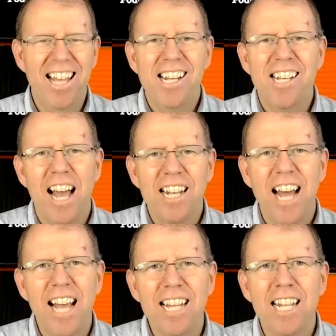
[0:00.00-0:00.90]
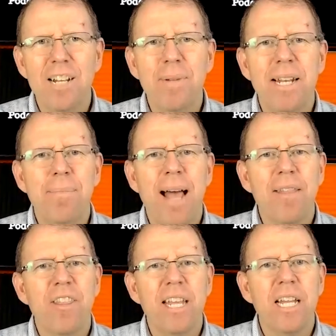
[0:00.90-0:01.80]
Talk a little bit
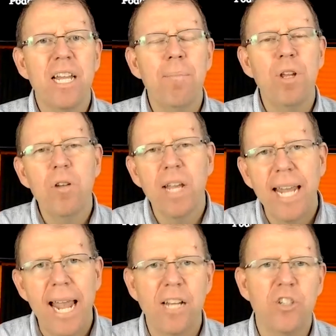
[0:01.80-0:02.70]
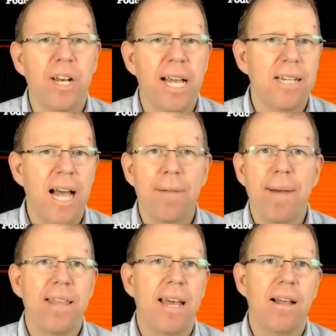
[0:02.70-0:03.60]
about the communication. I talk
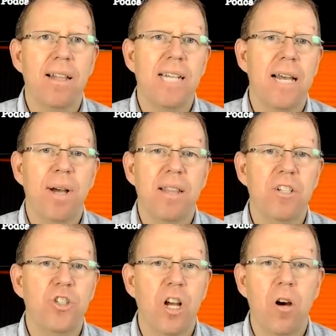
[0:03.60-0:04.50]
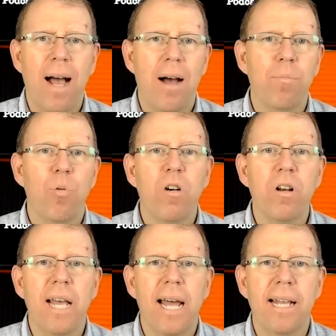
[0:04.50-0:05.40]
about that all the time on this show, how important
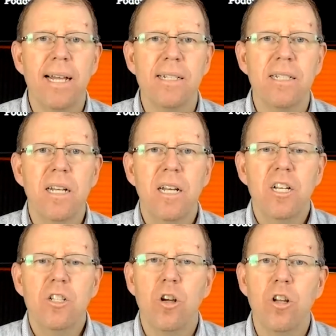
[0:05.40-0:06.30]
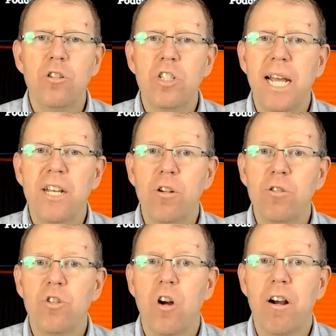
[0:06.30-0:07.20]
that is. So you said you
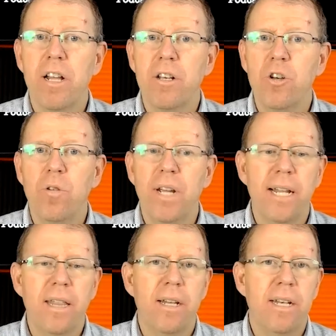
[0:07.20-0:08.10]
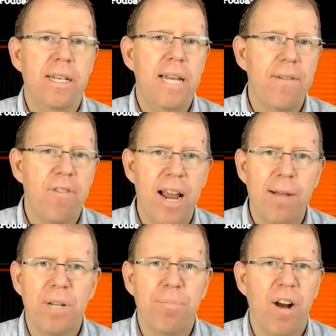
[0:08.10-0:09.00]
started doing the Dave
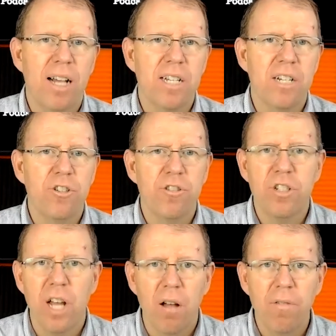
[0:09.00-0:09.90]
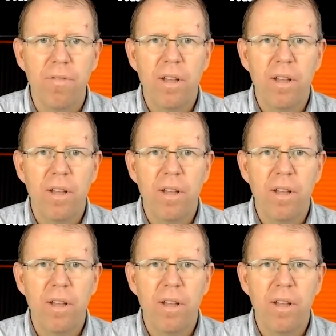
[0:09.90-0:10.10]
Ramsey process yourself,